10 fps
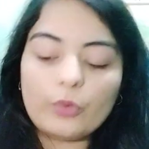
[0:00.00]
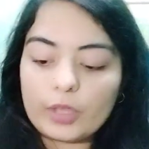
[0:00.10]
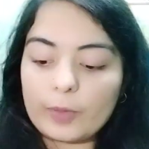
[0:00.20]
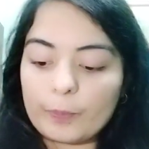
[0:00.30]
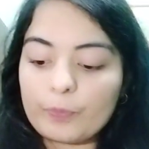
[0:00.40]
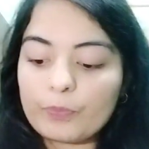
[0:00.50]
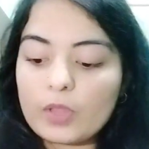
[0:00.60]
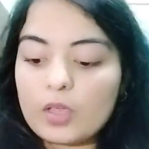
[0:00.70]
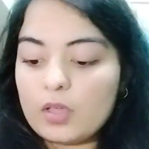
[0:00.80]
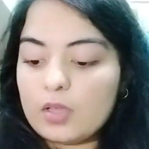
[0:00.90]
Okay,
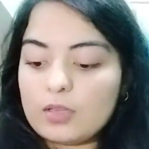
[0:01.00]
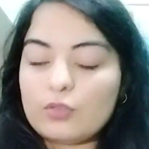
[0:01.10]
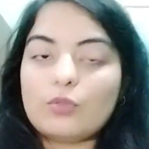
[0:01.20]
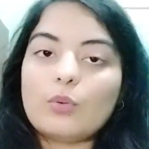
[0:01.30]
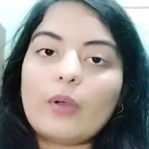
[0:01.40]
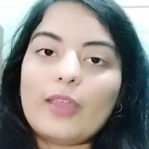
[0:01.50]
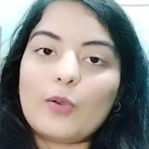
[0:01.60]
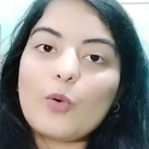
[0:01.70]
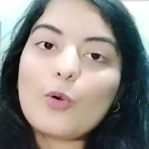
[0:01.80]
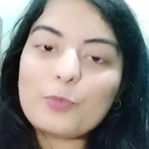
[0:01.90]
so I
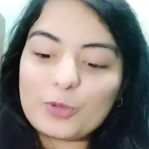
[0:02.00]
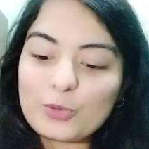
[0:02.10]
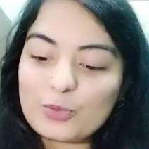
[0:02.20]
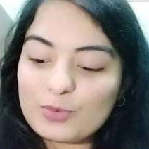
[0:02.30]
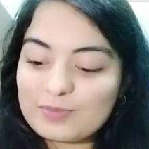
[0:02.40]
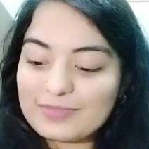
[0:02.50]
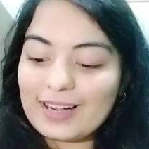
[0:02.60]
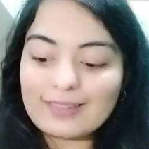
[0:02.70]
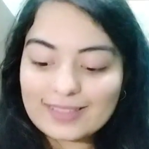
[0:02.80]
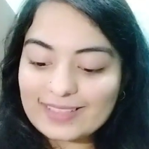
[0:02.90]
hope you
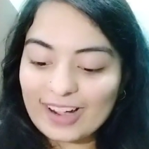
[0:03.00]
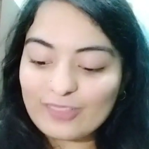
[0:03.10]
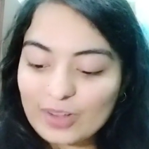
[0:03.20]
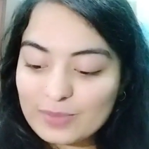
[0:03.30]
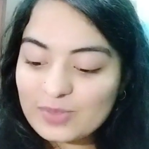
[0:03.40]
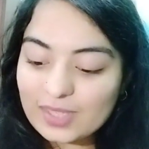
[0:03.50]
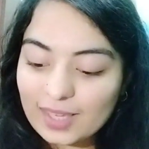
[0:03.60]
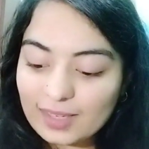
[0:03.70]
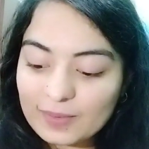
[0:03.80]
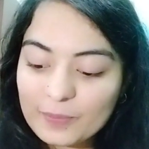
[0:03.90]
understand what I'm
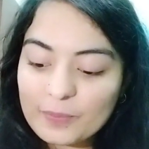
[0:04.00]
saying.